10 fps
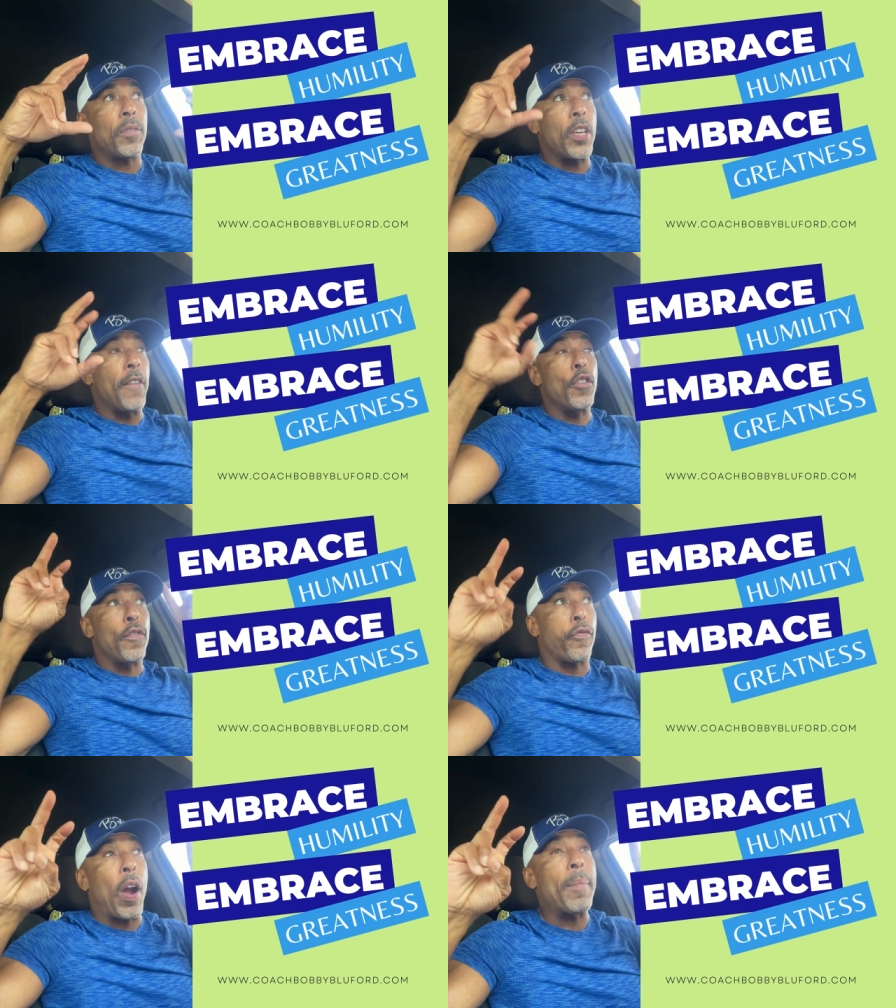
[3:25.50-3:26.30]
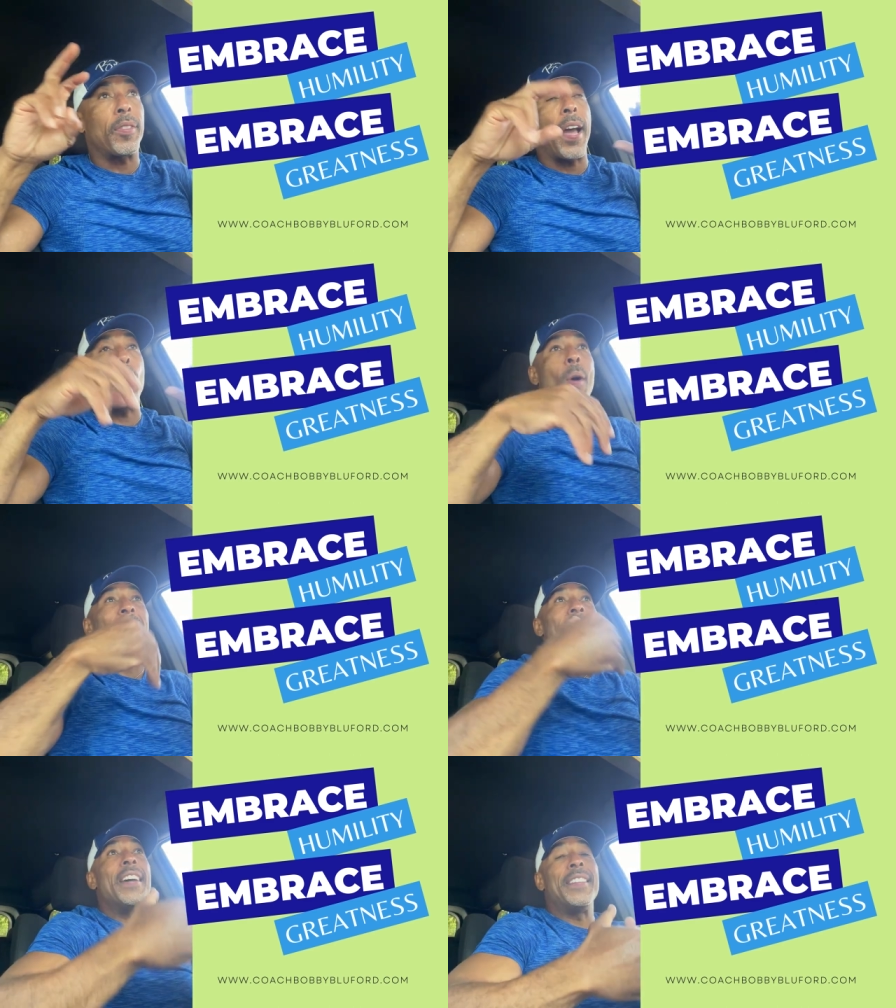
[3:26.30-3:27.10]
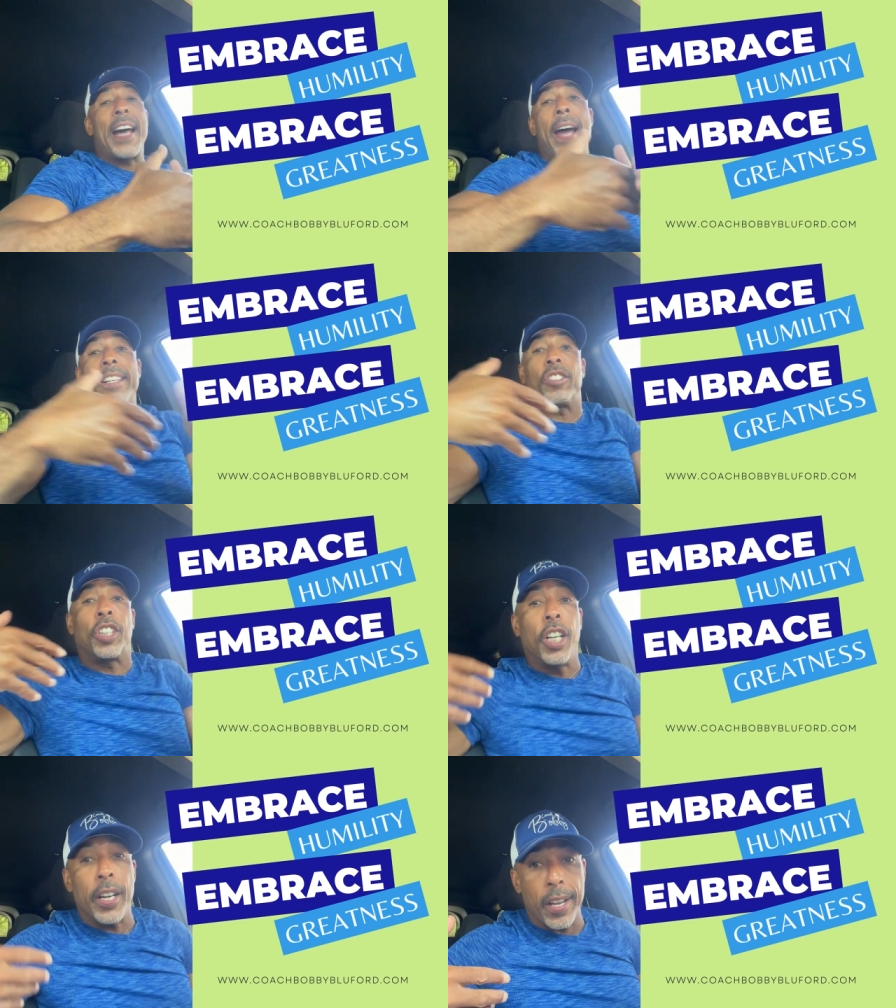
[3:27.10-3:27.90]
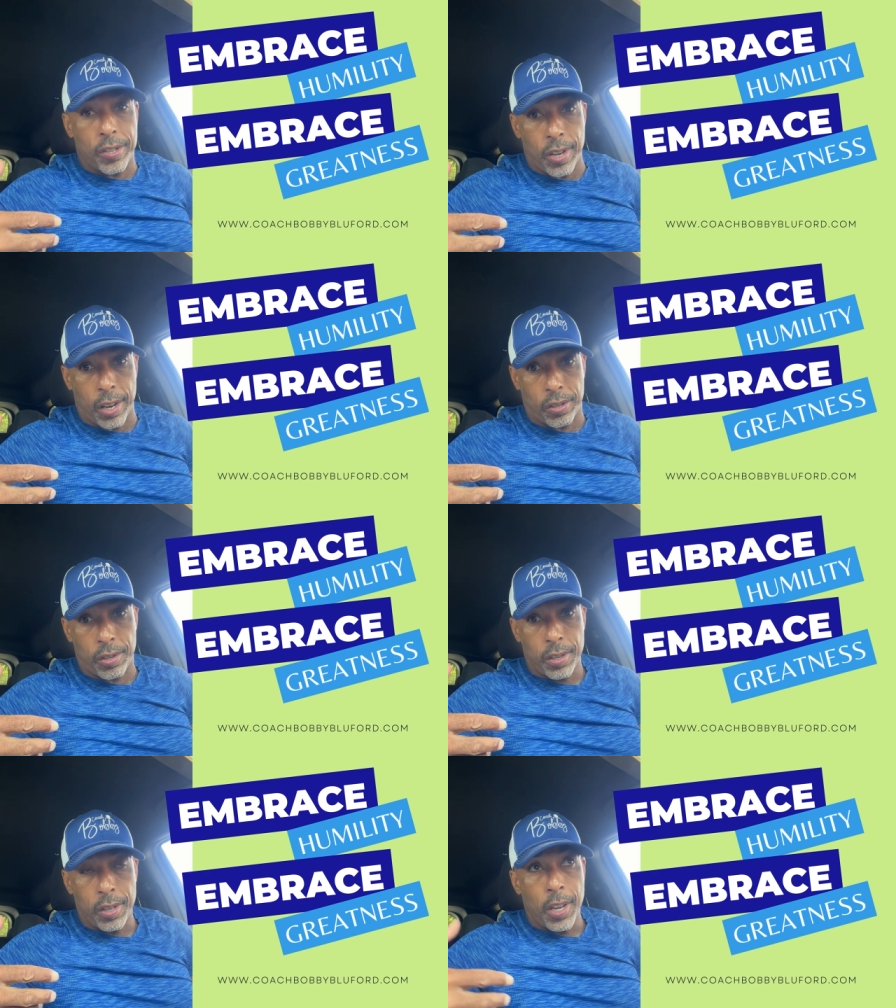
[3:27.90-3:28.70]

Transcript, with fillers: if you frame it that way, not as good as us.